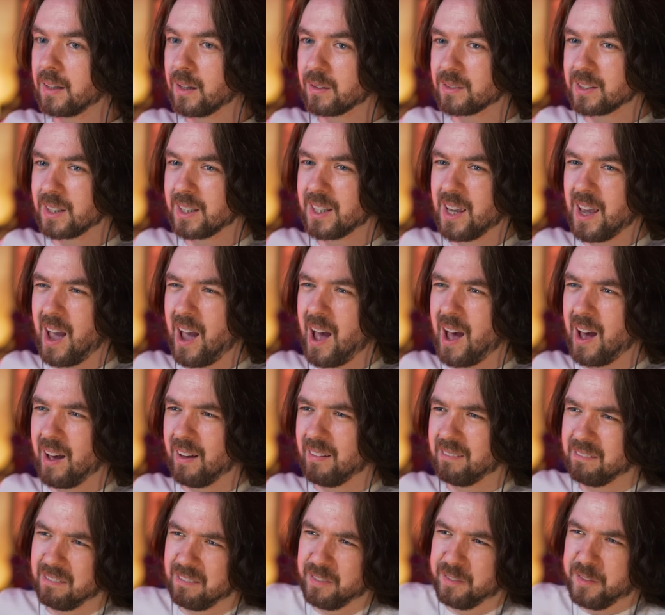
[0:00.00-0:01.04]
I was like,
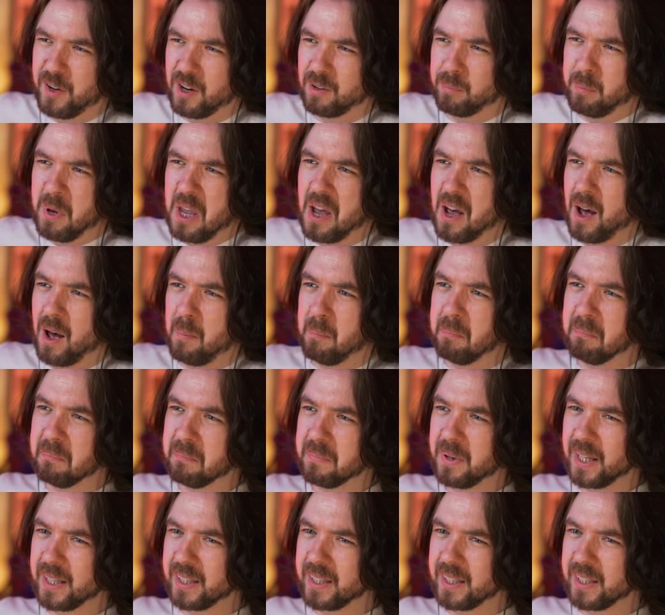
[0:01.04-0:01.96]
yeah, fuck me up.